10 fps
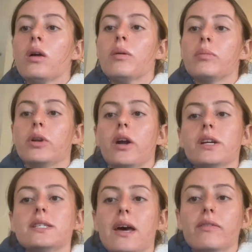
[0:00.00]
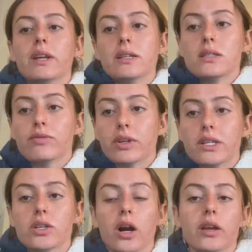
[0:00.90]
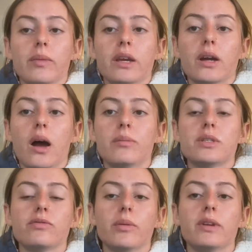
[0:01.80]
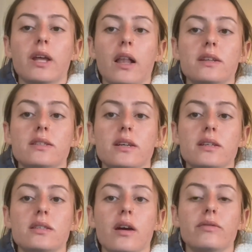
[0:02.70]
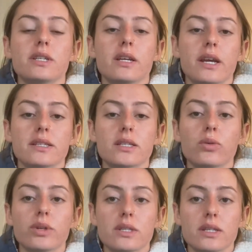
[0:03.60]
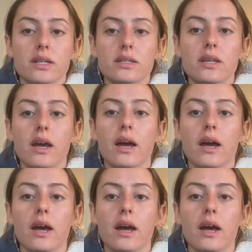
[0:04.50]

Bernardi's evidence for this argument comes from analysis of DNA sequences,